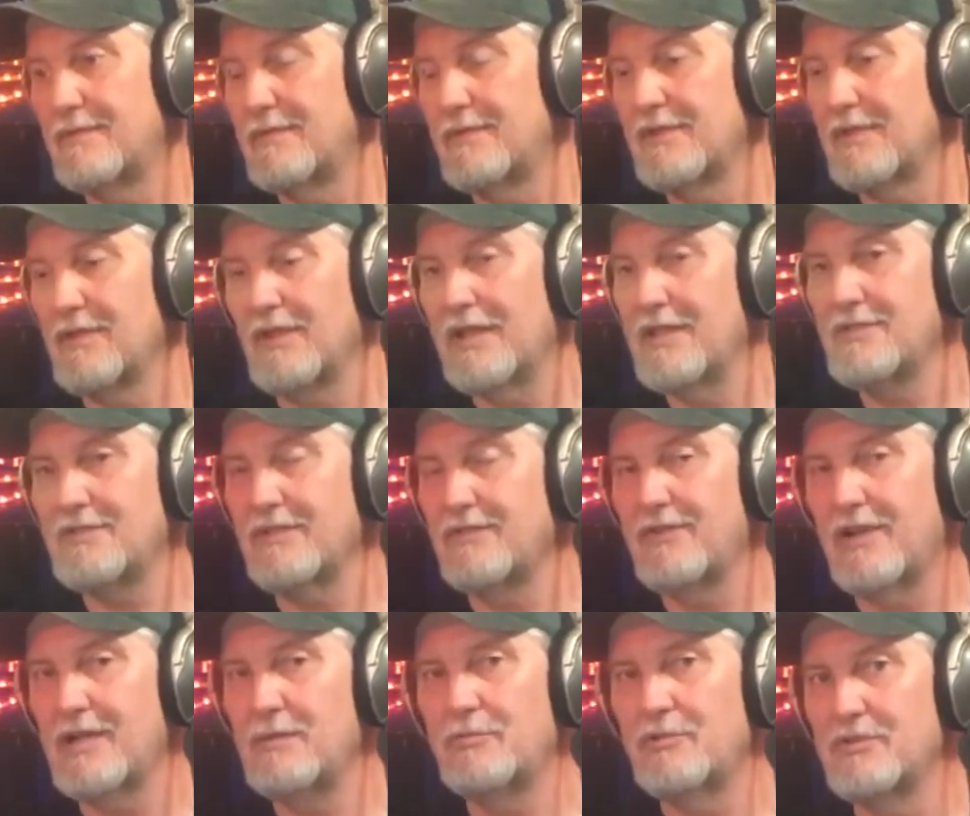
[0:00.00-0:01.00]
classic
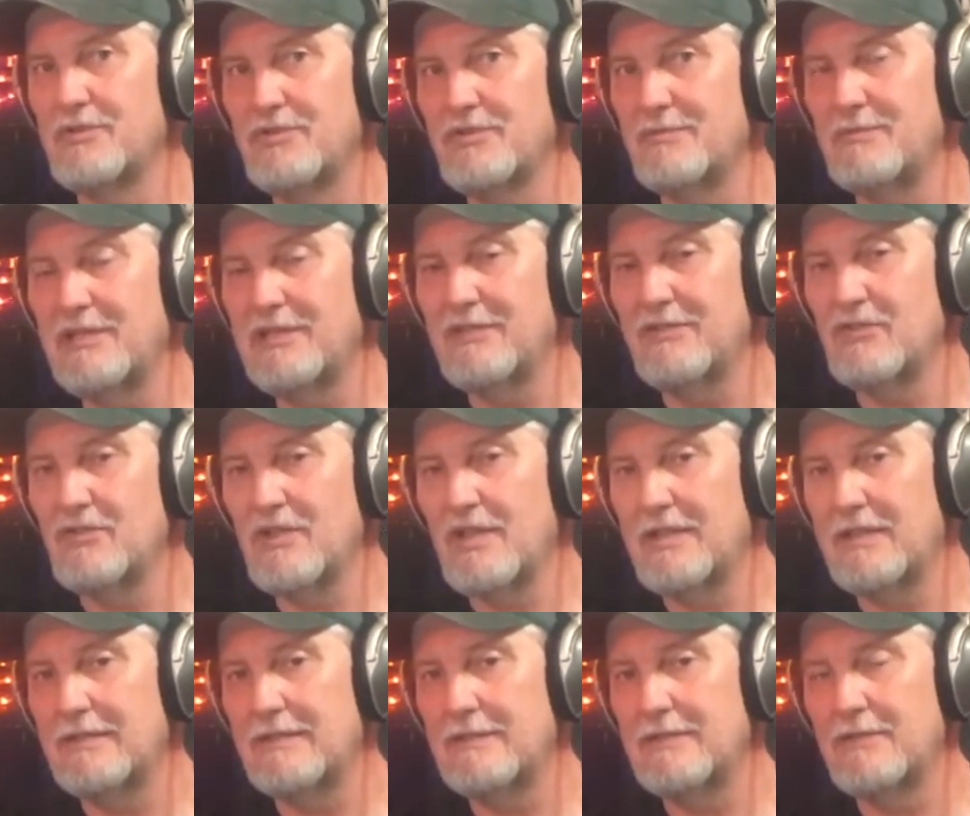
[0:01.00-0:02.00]
vibe ones are made in
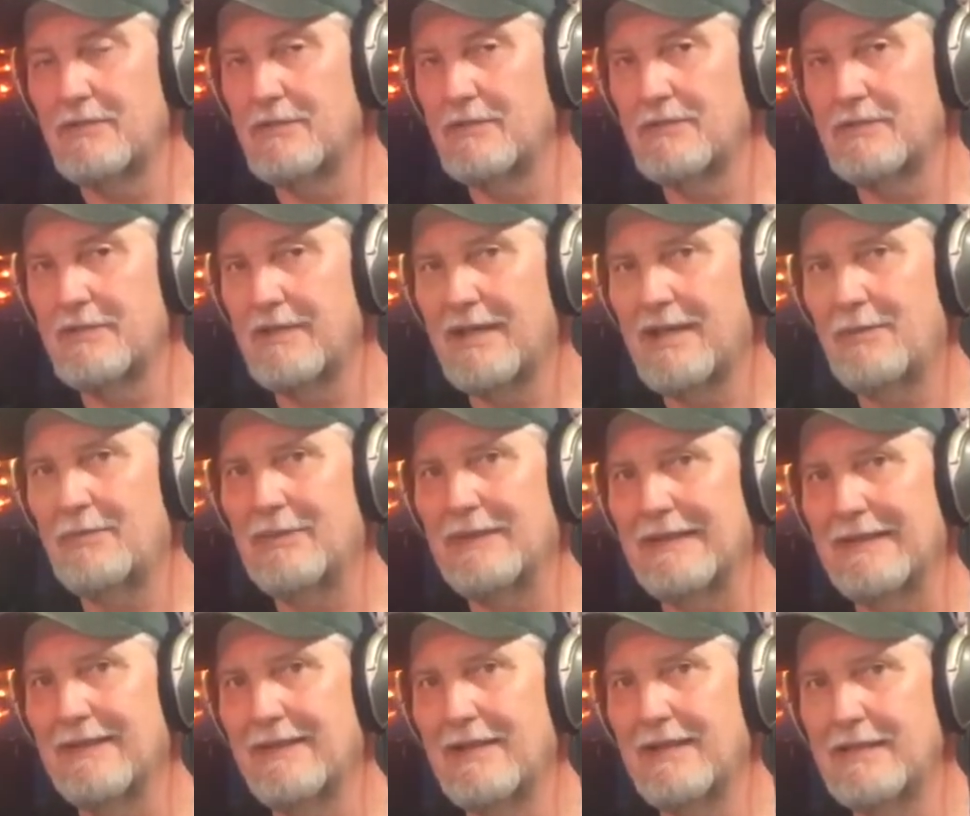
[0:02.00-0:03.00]
China and they're the top of the
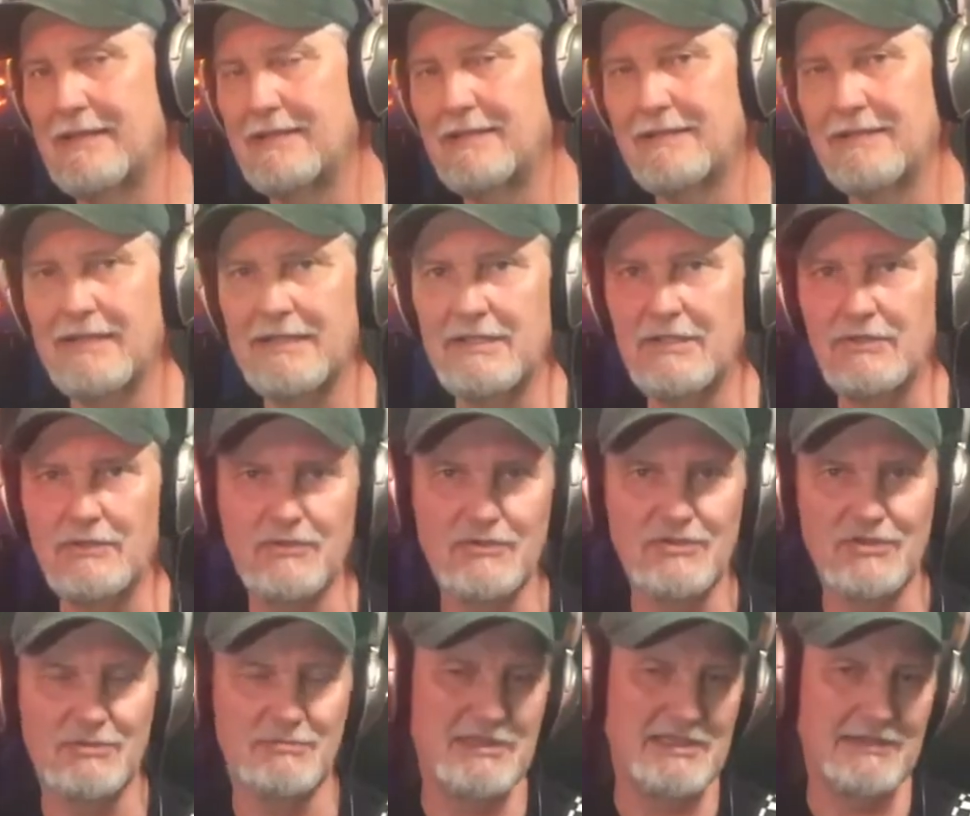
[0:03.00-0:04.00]
line and they used
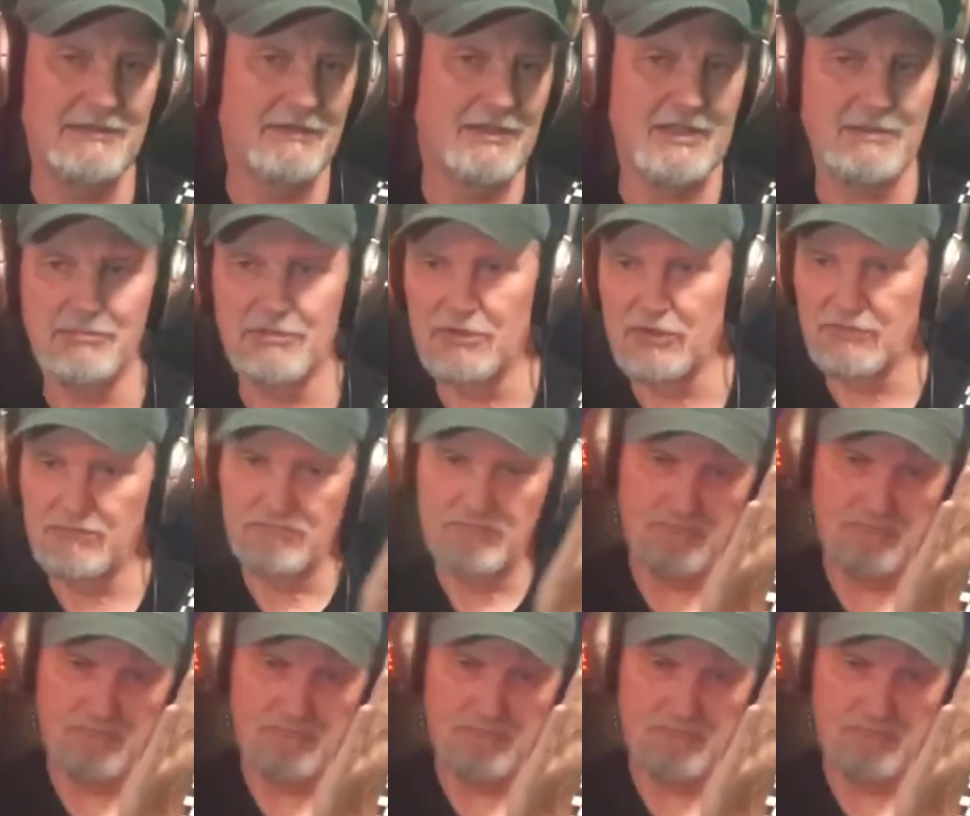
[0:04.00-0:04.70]
to be labeled